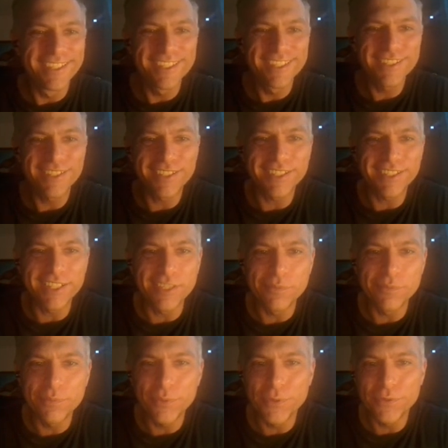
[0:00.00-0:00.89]
certainly
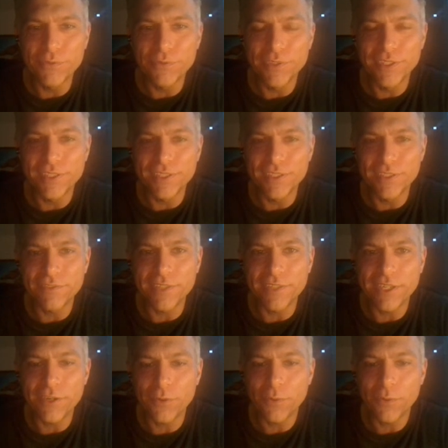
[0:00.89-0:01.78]
improve the, the
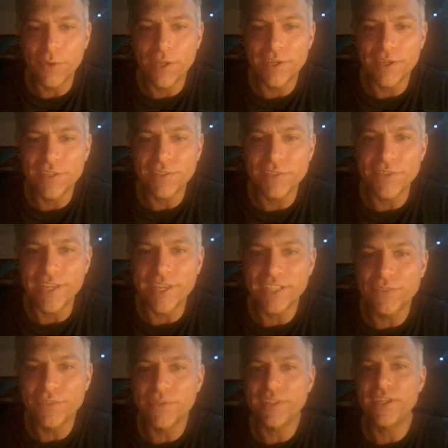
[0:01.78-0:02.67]
video quality so
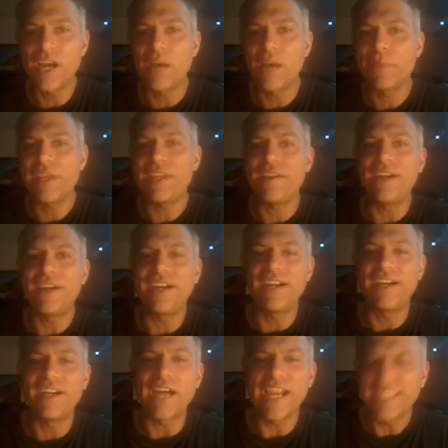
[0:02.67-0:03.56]
thanks for the comment
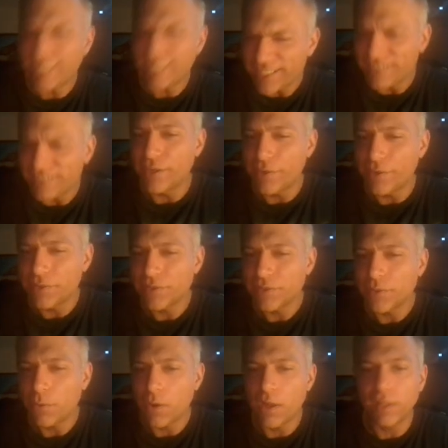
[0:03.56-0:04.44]
uh, I did notice a
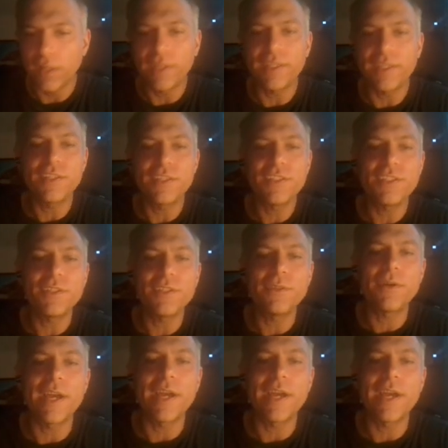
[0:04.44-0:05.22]
quality issue